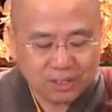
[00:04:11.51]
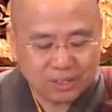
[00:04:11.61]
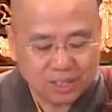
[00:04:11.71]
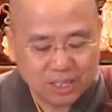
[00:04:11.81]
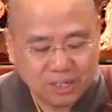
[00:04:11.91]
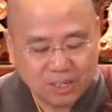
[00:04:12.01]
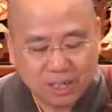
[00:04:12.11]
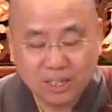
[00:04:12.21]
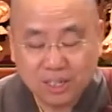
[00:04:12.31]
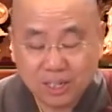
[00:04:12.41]
Is there
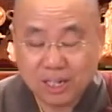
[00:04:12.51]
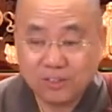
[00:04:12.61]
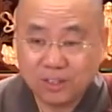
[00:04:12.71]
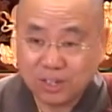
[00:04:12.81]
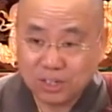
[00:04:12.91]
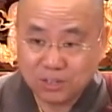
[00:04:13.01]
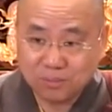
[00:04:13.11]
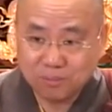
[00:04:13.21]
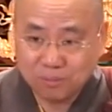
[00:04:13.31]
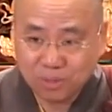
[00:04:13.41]
anything that is
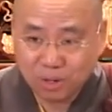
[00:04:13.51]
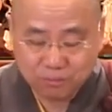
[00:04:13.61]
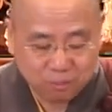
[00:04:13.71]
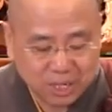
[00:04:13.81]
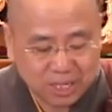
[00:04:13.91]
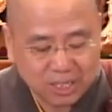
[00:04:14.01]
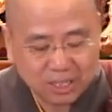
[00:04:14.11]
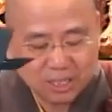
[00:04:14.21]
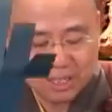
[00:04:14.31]
of meaning?